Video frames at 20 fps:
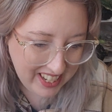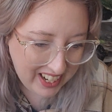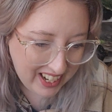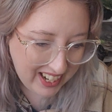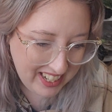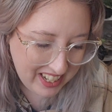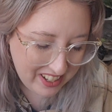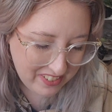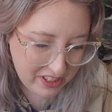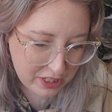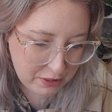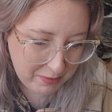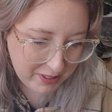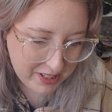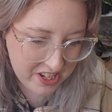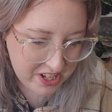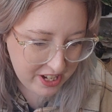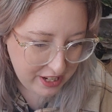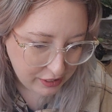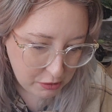I have this
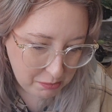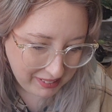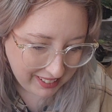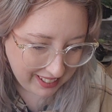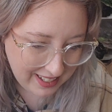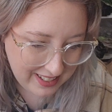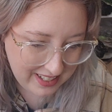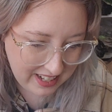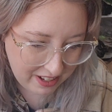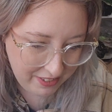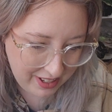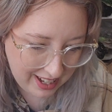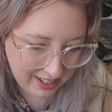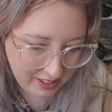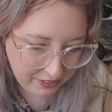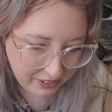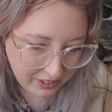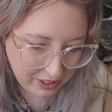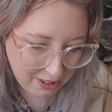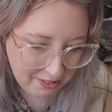monstera plant I've
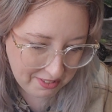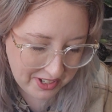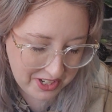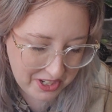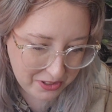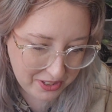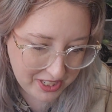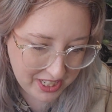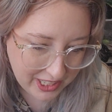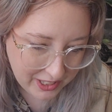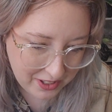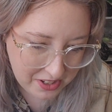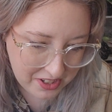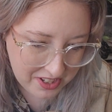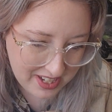had for over 2 years